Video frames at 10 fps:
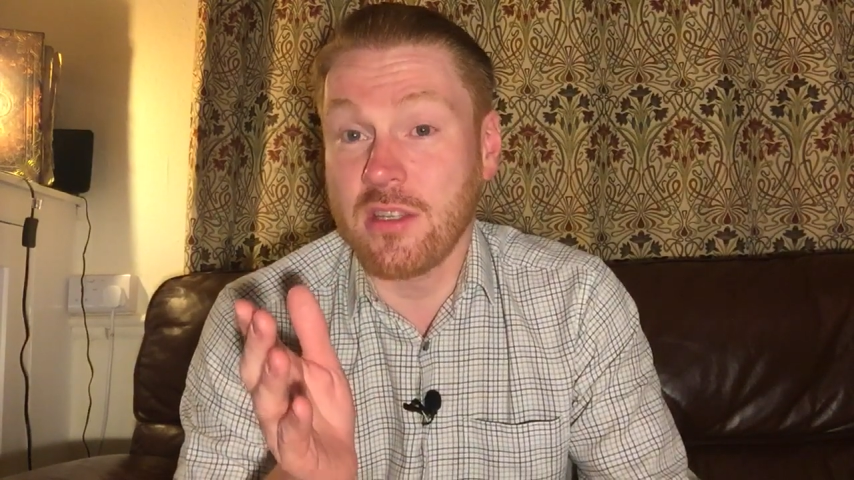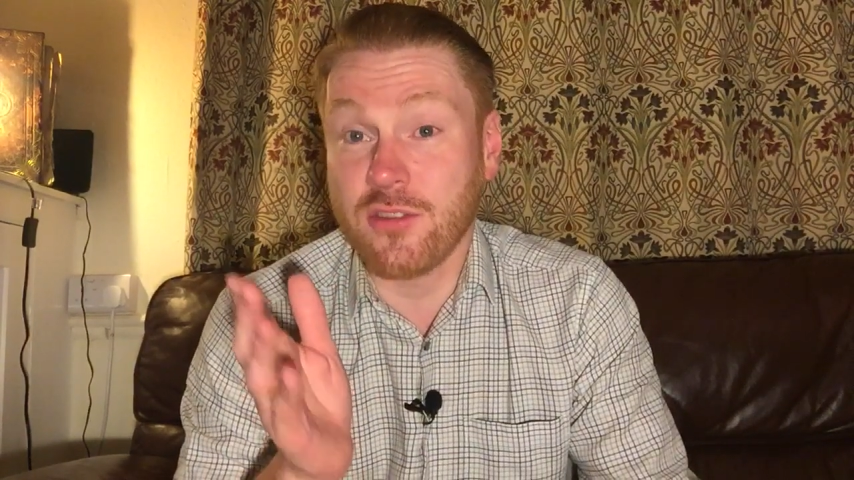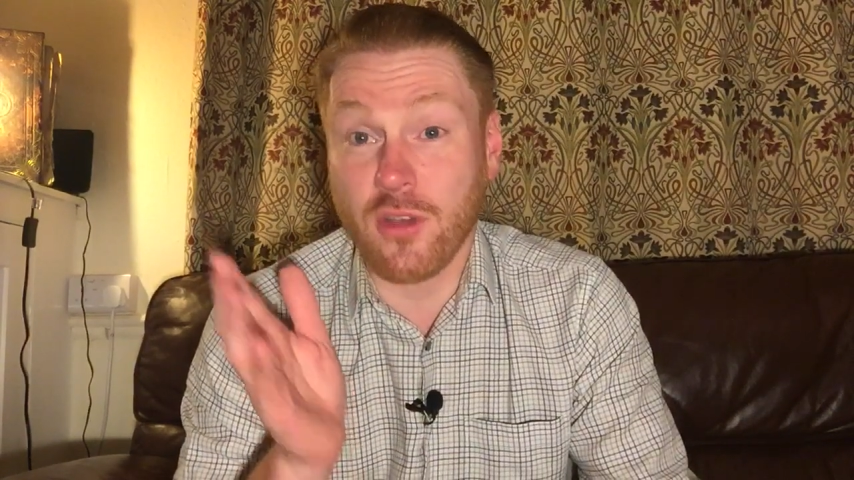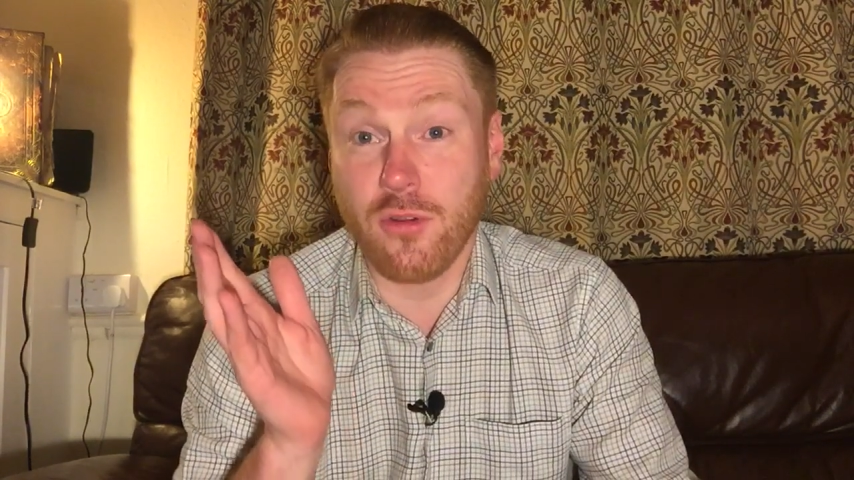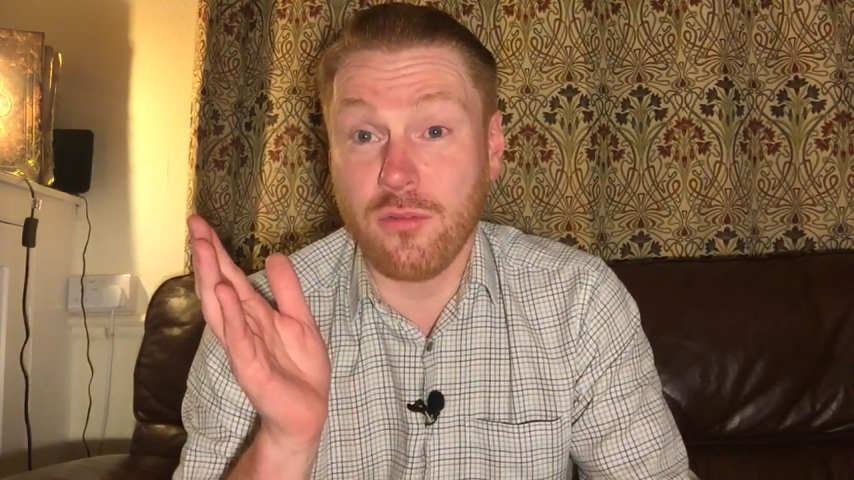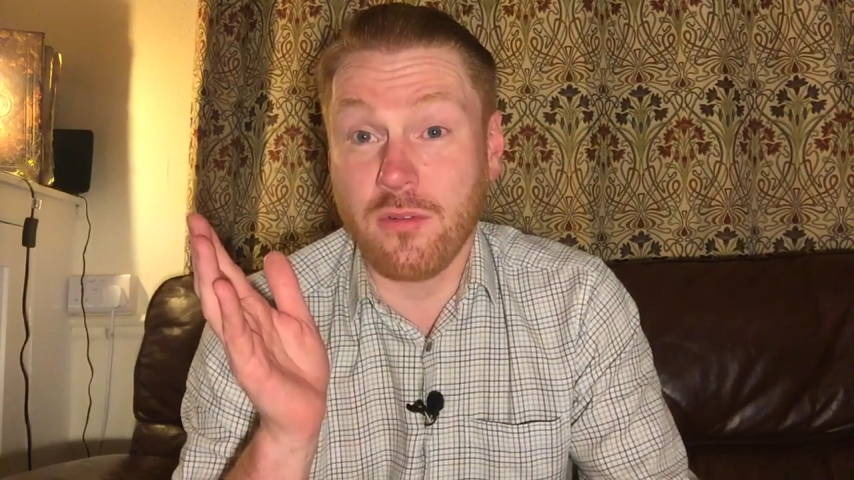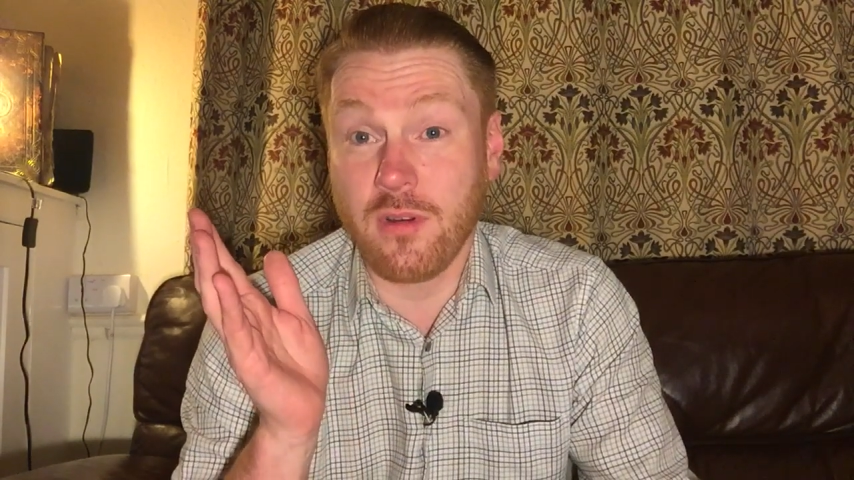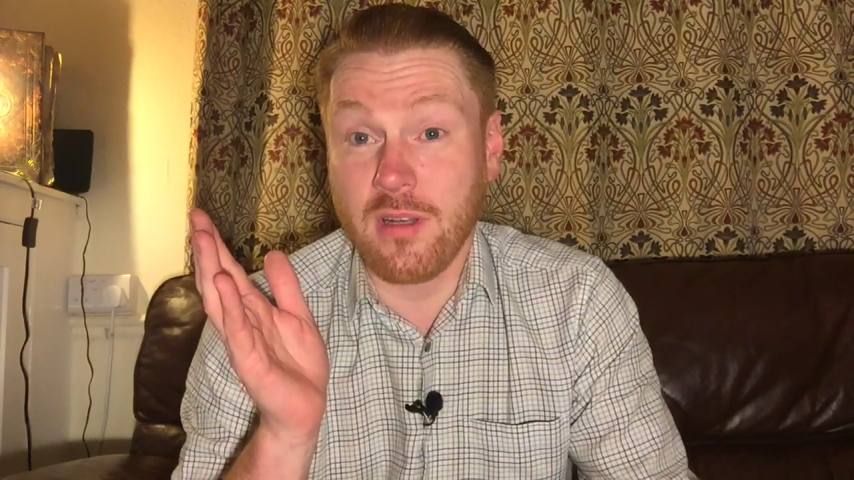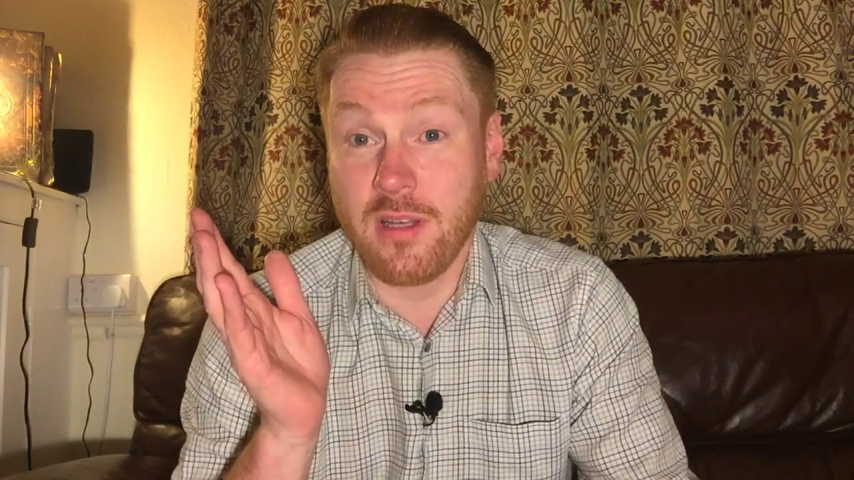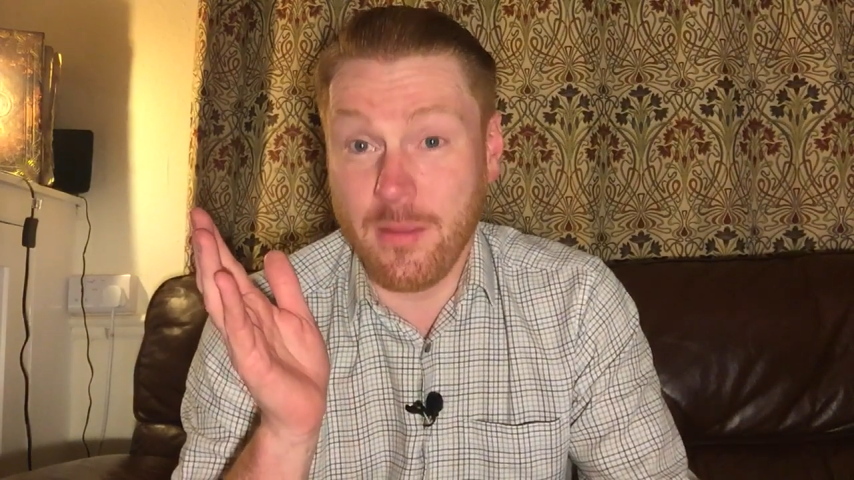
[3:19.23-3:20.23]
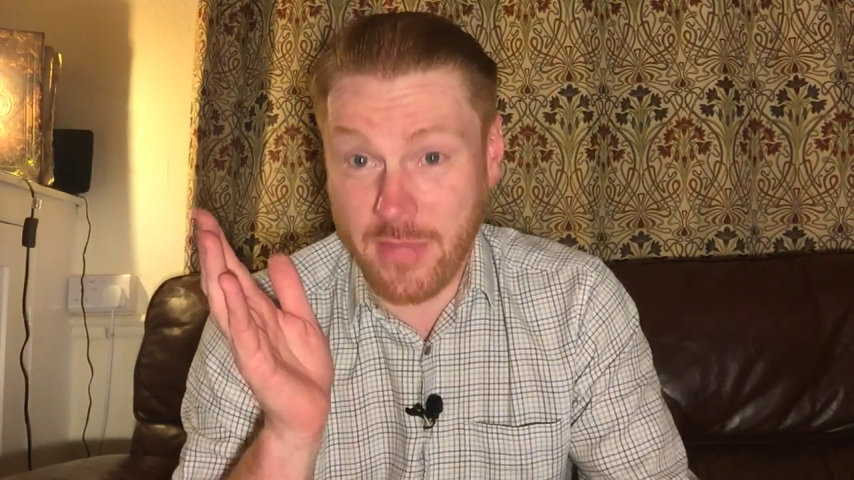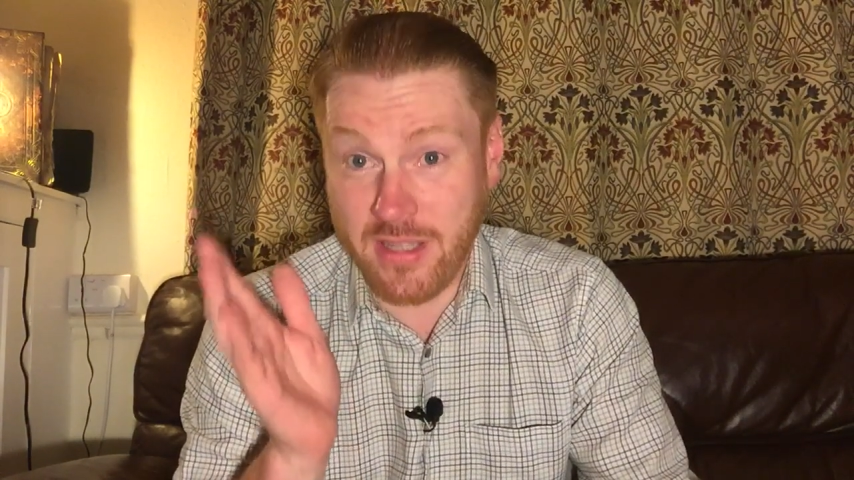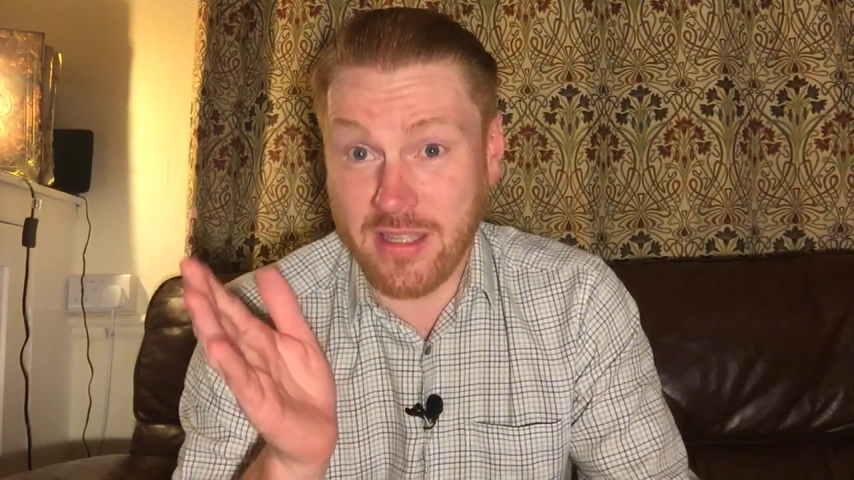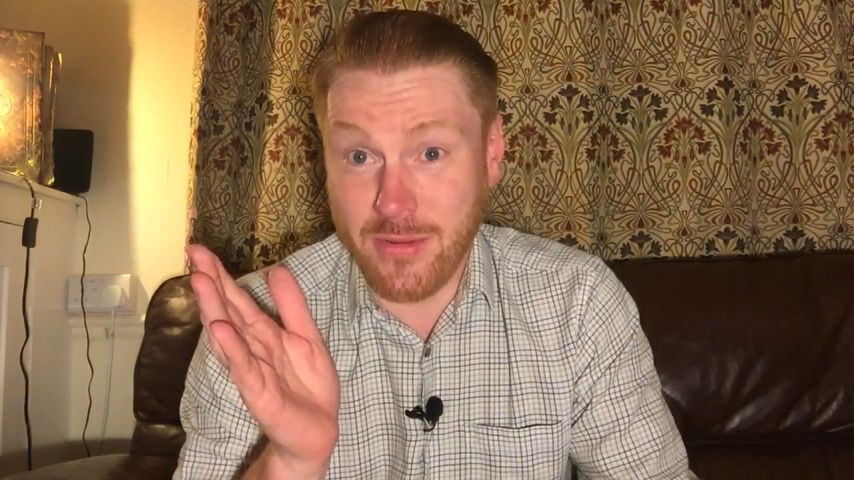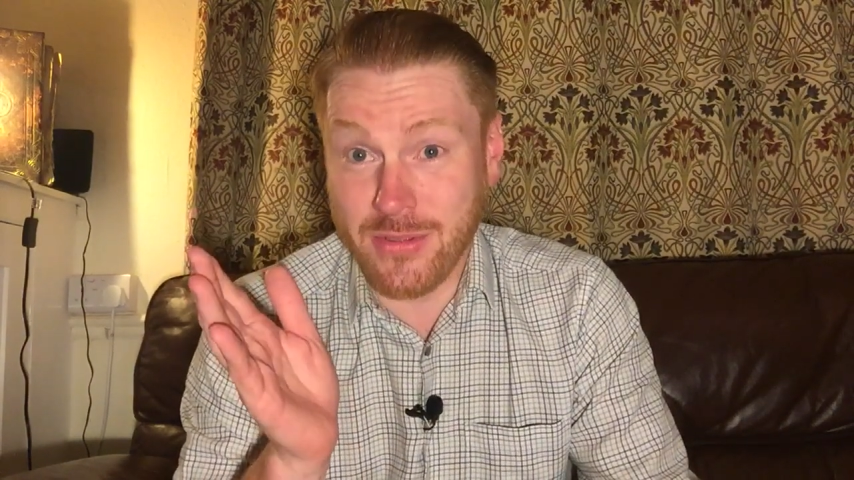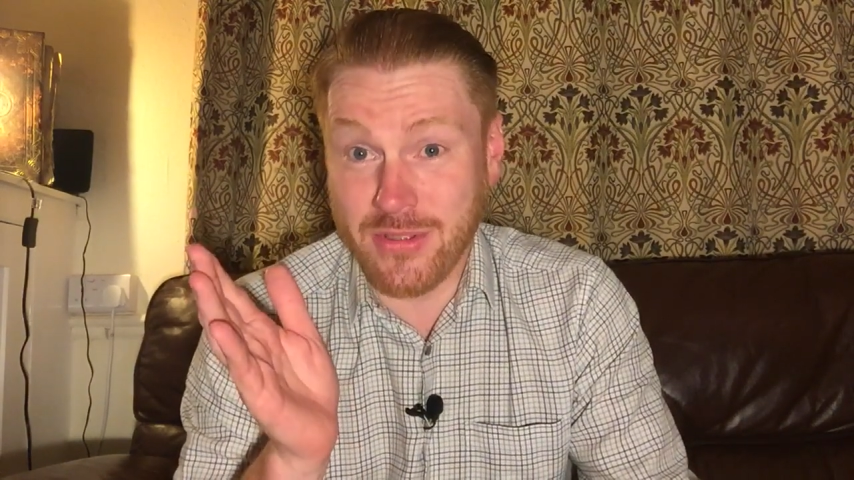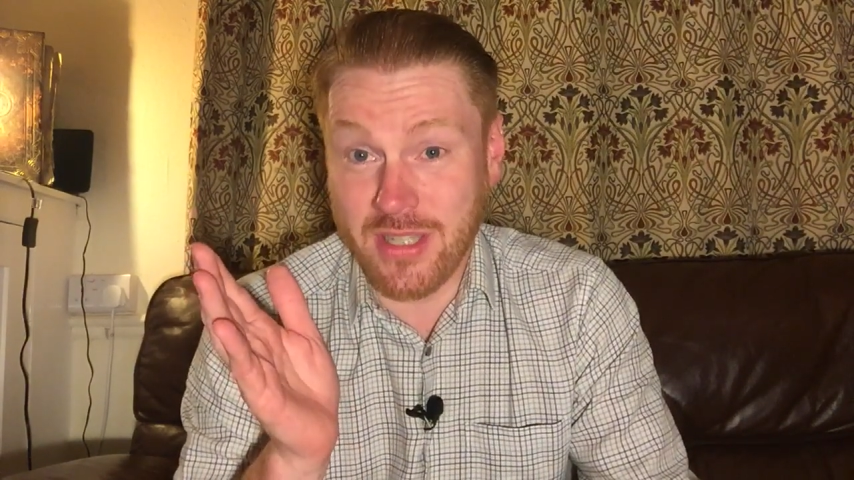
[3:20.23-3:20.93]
So let me say once